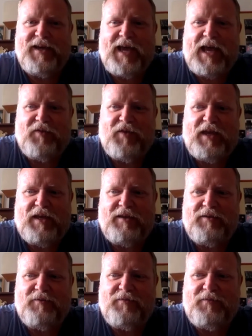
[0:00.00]
and
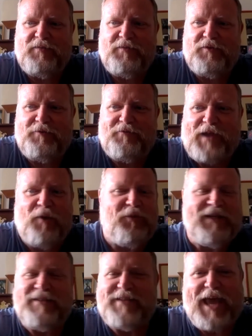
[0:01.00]
they
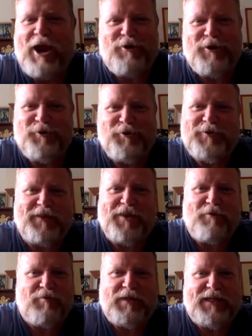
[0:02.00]
found these characters that
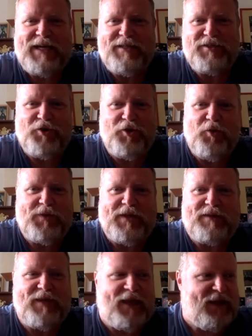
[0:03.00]
they related to and
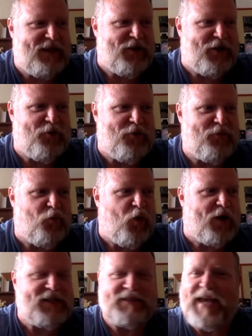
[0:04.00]
that they, you know,
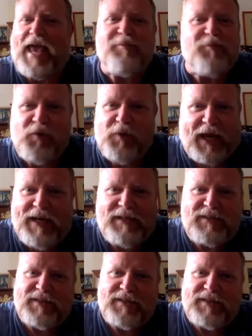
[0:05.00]
wanted to emulate.